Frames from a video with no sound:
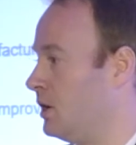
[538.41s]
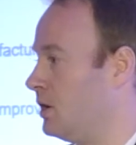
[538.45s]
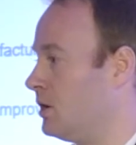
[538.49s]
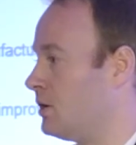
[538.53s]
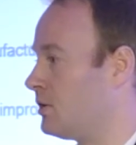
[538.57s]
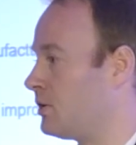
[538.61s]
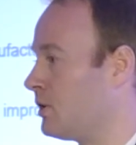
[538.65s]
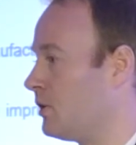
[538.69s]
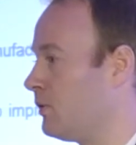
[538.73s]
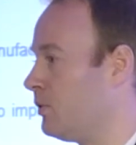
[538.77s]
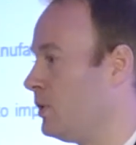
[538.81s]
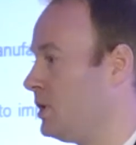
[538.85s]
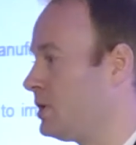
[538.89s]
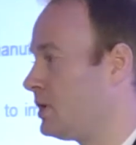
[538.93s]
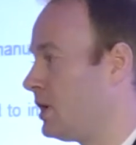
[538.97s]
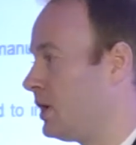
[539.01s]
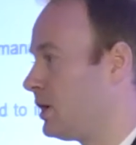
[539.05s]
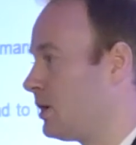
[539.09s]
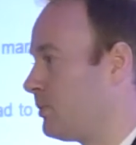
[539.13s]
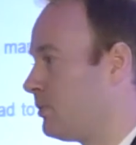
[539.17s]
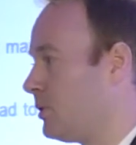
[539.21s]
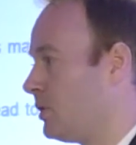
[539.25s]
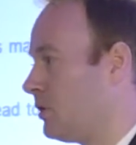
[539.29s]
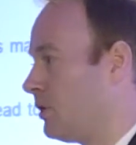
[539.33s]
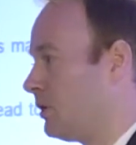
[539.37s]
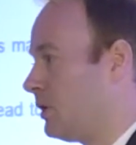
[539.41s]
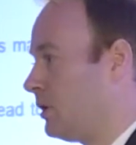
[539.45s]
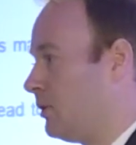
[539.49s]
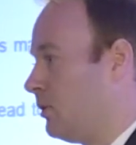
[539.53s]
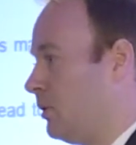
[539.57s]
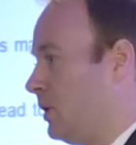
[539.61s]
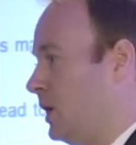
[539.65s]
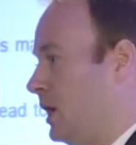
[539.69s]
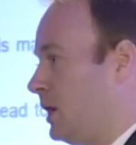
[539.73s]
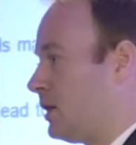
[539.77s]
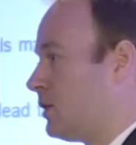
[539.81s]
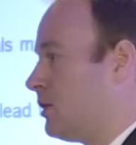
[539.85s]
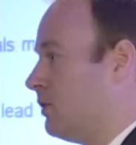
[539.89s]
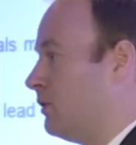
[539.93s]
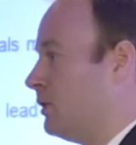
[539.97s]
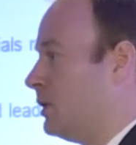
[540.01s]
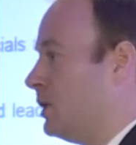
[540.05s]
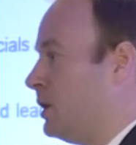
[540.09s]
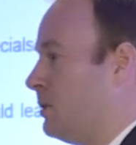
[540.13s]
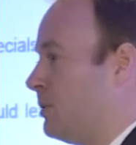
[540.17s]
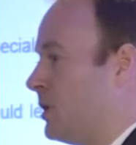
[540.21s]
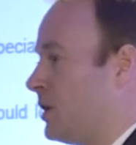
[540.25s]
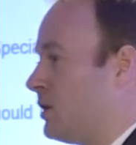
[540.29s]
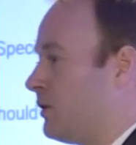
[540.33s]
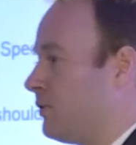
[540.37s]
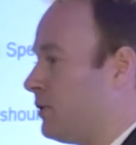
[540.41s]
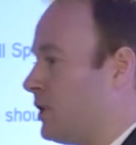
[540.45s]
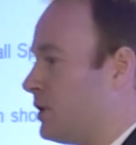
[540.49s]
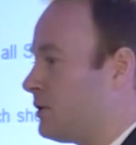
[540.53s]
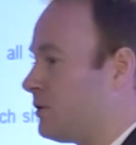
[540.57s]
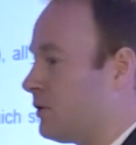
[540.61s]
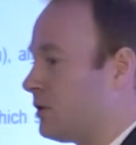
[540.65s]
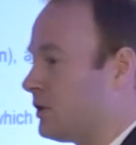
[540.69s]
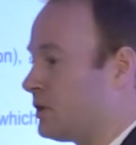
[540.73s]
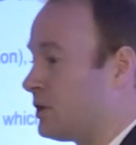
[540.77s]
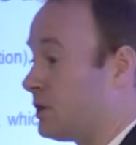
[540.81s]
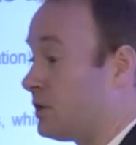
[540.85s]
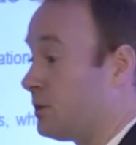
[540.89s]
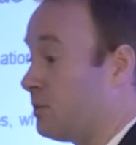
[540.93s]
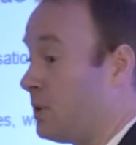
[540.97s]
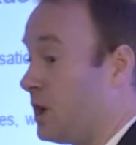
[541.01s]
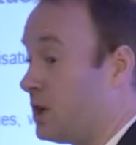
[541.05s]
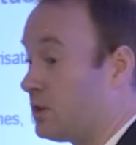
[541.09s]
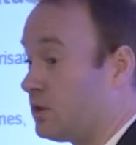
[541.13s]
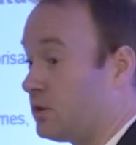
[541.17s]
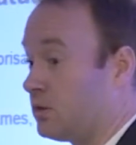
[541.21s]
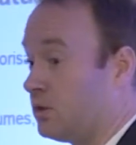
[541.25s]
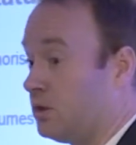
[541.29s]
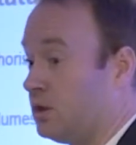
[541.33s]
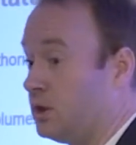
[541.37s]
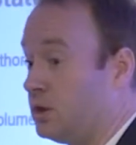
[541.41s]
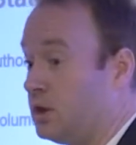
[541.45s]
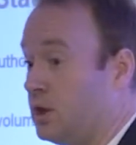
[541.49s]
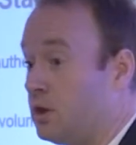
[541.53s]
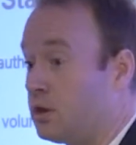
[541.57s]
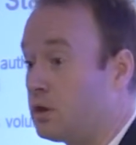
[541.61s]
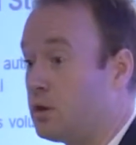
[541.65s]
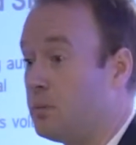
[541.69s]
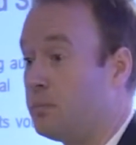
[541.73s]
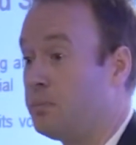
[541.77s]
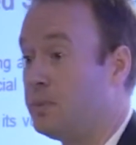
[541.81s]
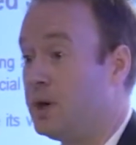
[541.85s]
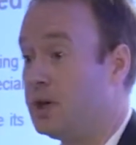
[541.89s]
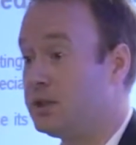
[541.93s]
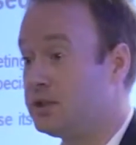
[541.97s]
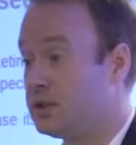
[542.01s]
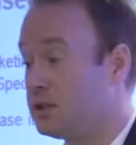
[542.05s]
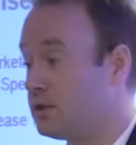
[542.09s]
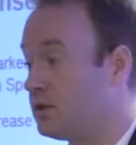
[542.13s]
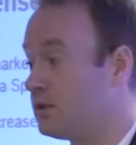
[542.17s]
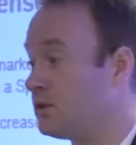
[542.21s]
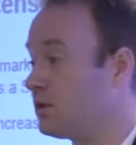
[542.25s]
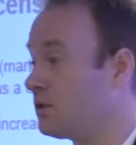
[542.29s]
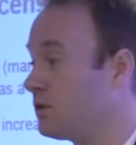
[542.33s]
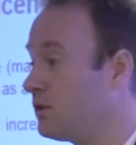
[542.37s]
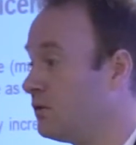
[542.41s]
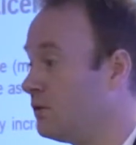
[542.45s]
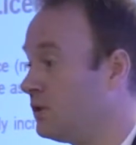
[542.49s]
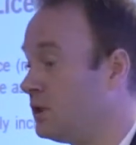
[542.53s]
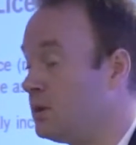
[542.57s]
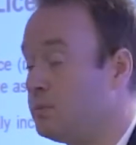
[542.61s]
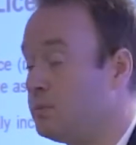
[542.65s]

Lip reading: So if we take a product that we're currently manufacturing as a special and our competitors are currently